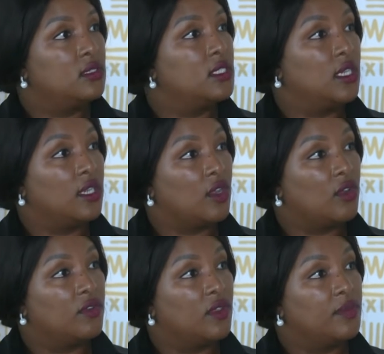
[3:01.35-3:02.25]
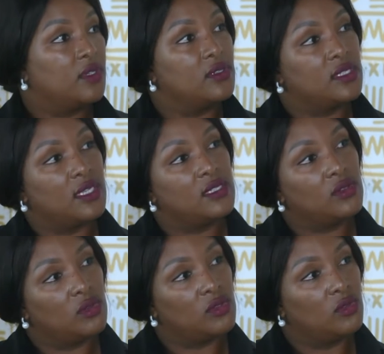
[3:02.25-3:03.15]
taking care of them because that's
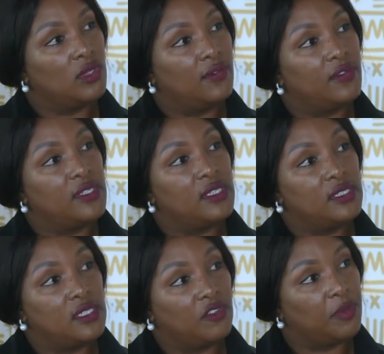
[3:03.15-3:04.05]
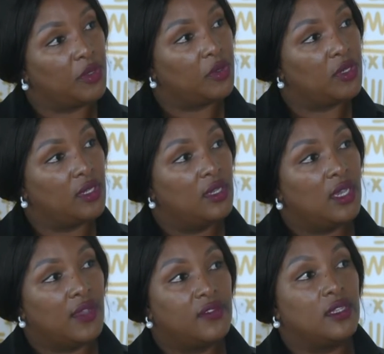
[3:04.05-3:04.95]
also a very sensitive period.
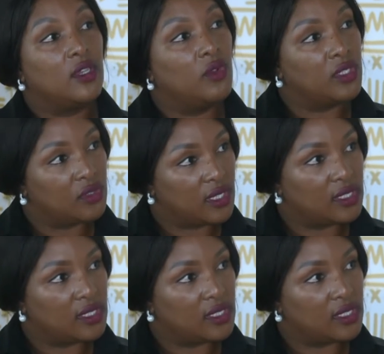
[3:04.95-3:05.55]
After they go into the